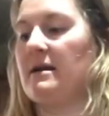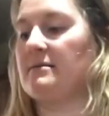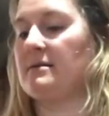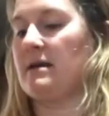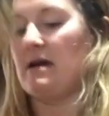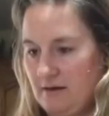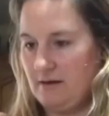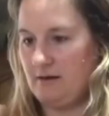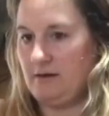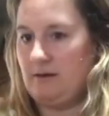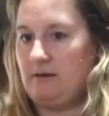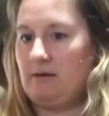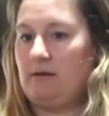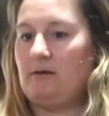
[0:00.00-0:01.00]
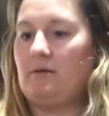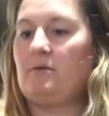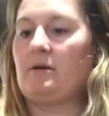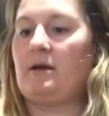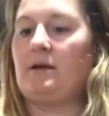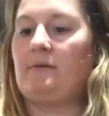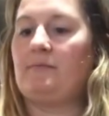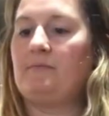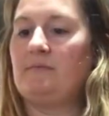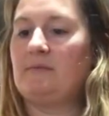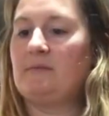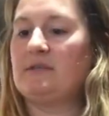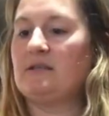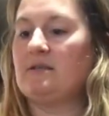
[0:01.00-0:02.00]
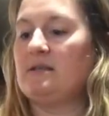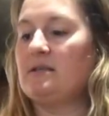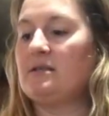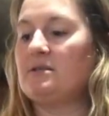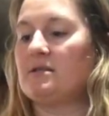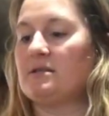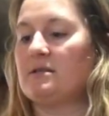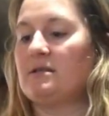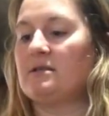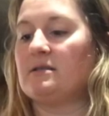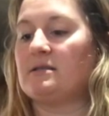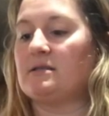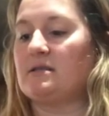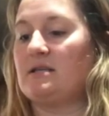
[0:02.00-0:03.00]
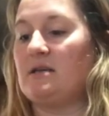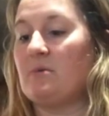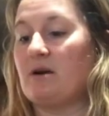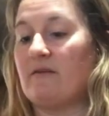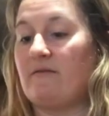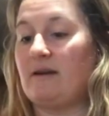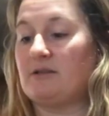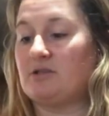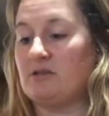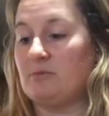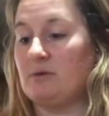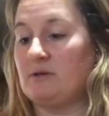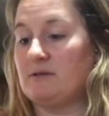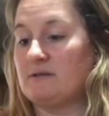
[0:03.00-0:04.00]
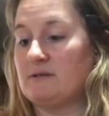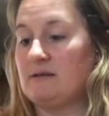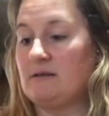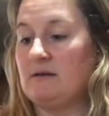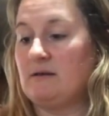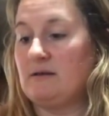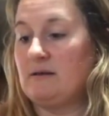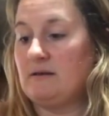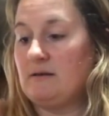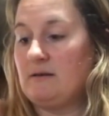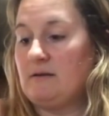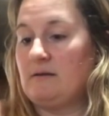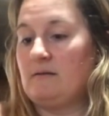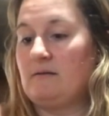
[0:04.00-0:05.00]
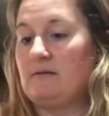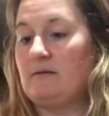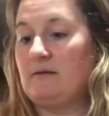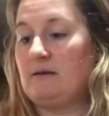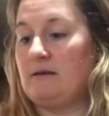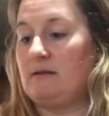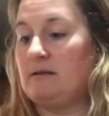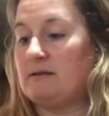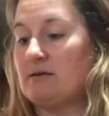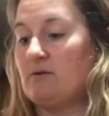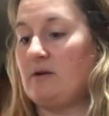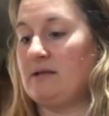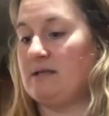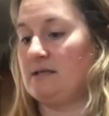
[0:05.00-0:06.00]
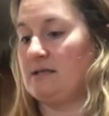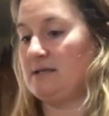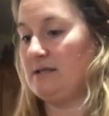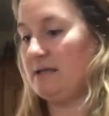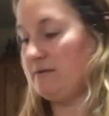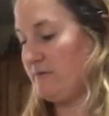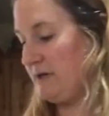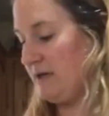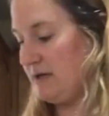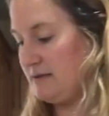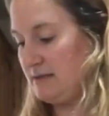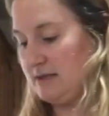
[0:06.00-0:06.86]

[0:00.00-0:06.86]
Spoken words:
on top. Okay, so this is just gonna steam our vegetables. And it's going to sit right on